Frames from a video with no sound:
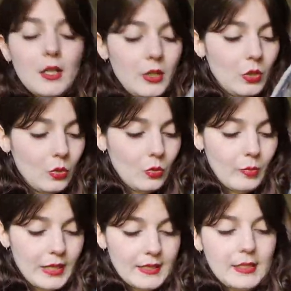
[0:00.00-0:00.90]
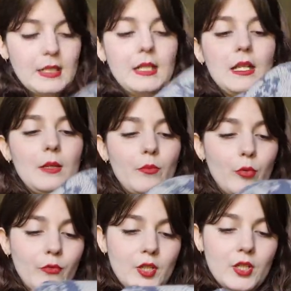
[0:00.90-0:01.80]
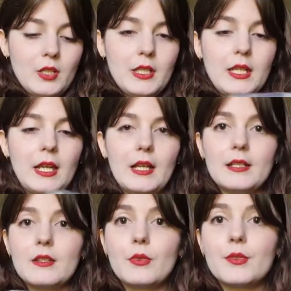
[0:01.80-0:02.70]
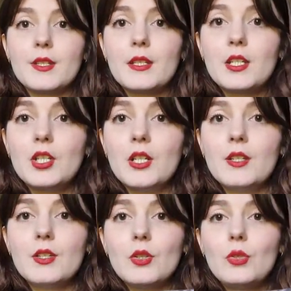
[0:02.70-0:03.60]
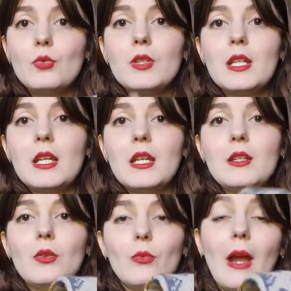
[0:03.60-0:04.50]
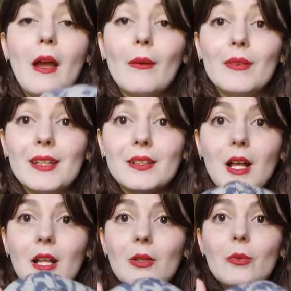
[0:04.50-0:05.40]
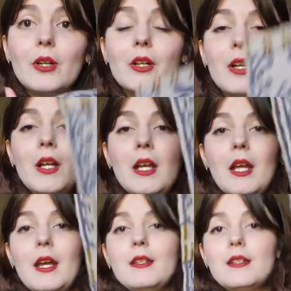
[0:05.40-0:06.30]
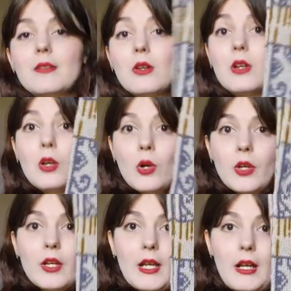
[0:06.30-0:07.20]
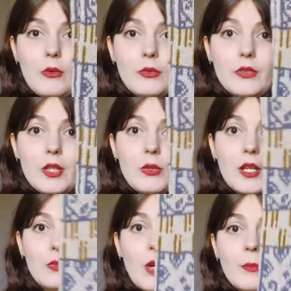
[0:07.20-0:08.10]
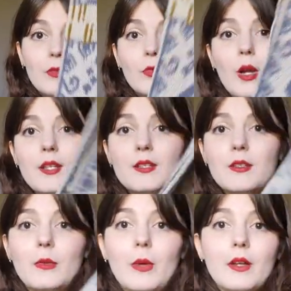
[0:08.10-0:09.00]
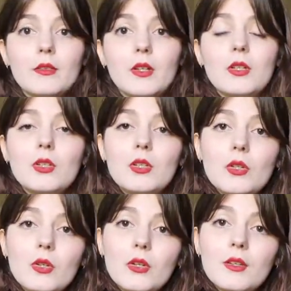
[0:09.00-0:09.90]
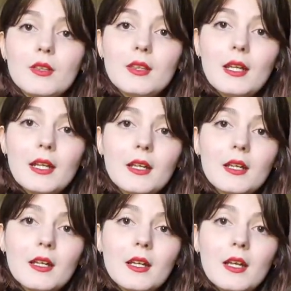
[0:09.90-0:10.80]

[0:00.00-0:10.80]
You basically provisionally cast on stitches, you knit in the round and colorwork, and it's a long cowl that you can wrap twice around your neck.